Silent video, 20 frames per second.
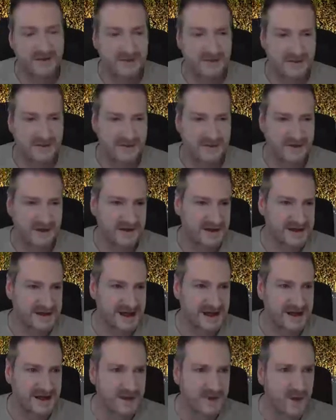not that
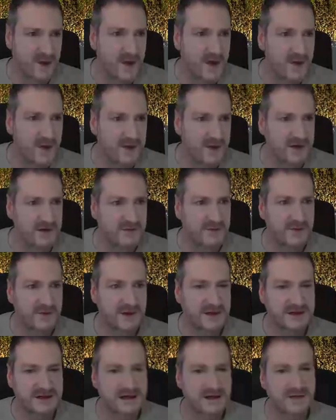there's anything wrong with it,
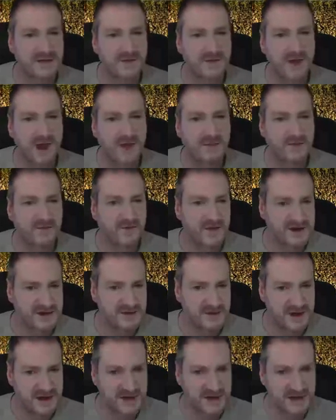but um, I prefer
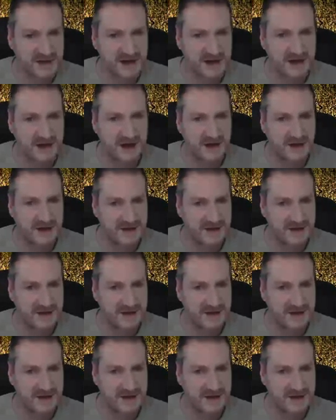SpeedTree.